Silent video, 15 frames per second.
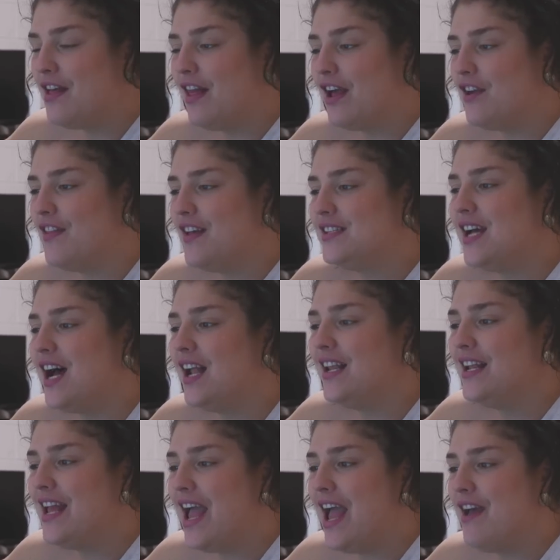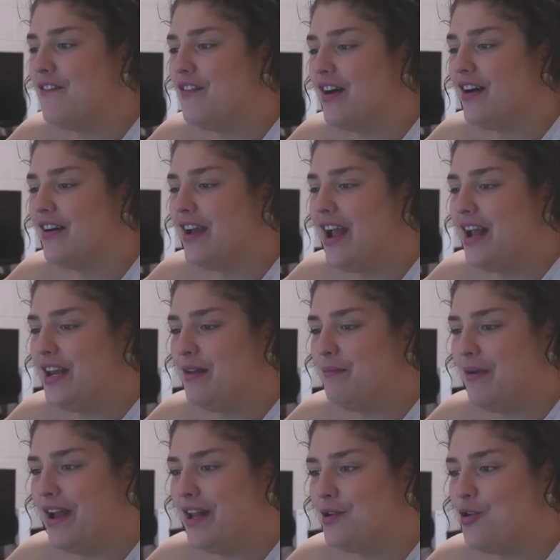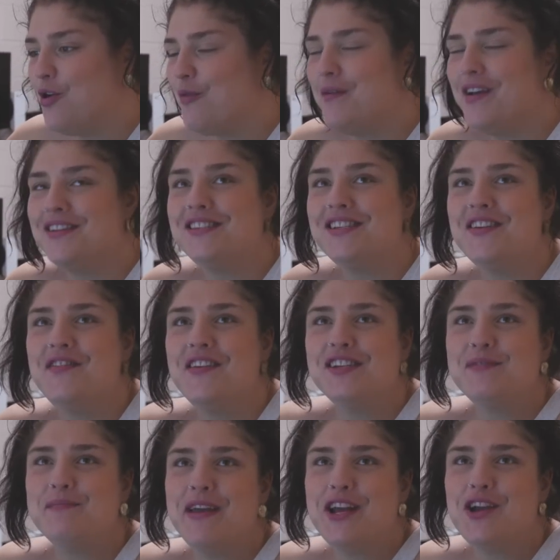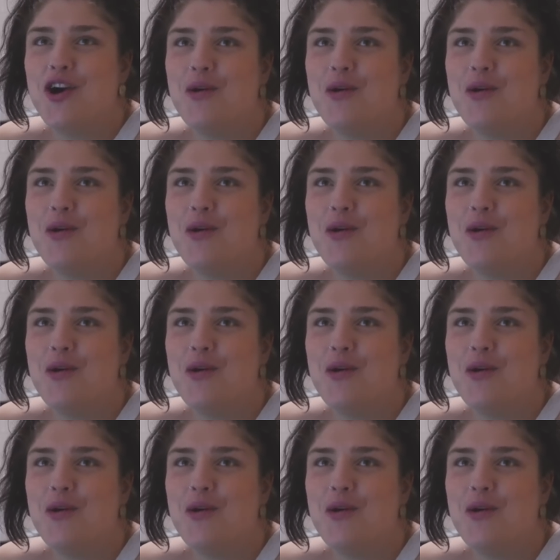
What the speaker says: Like, there's hardly ever any mean comments. And if there's mean